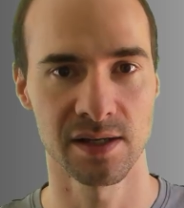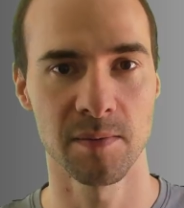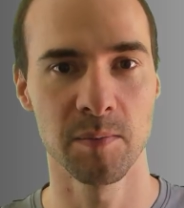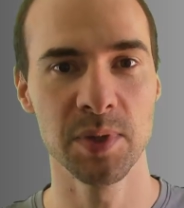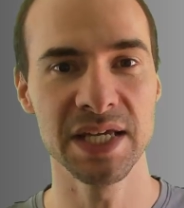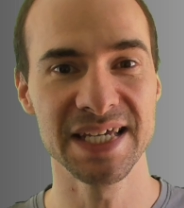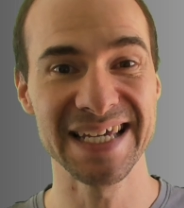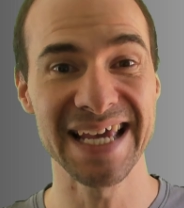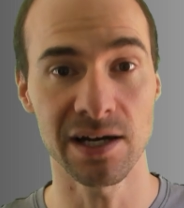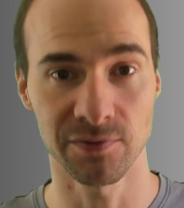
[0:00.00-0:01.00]
Be
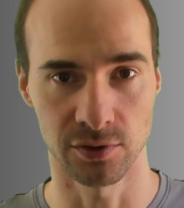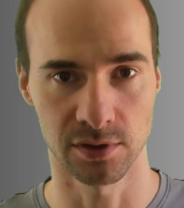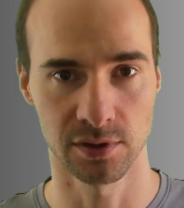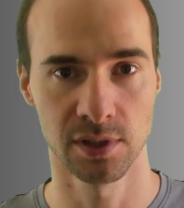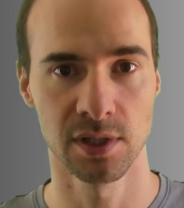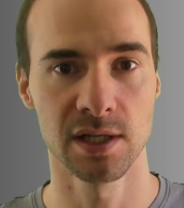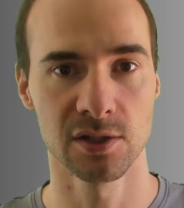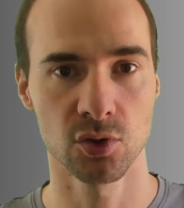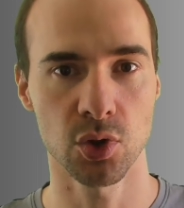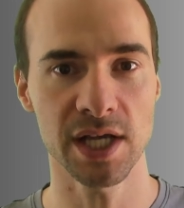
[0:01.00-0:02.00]
careful.
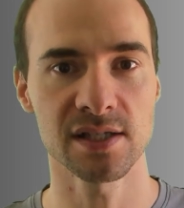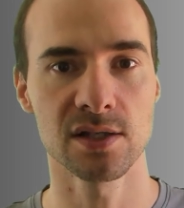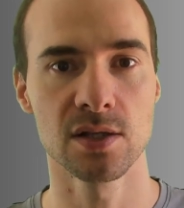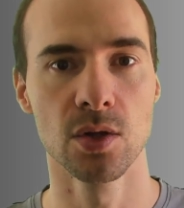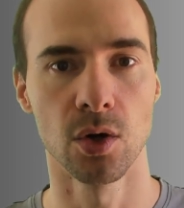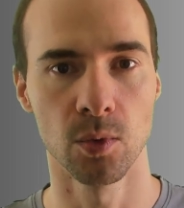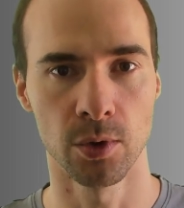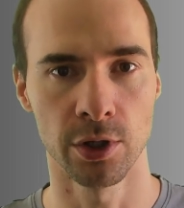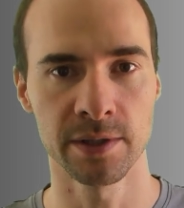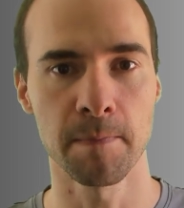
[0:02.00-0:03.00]
Trust no
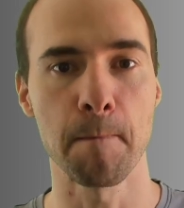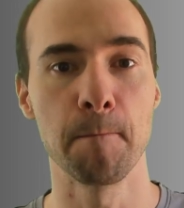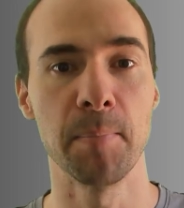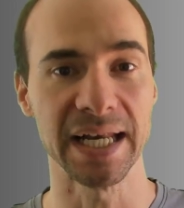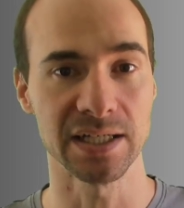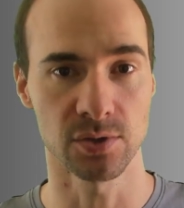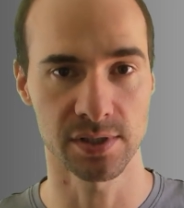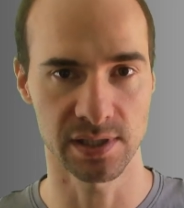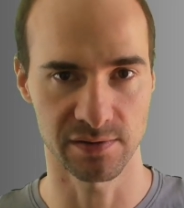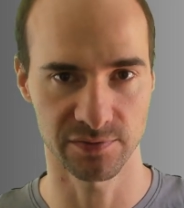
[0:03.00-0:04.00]
one but
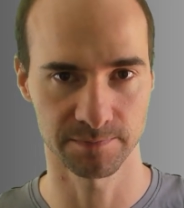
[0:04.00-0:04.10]
yourself.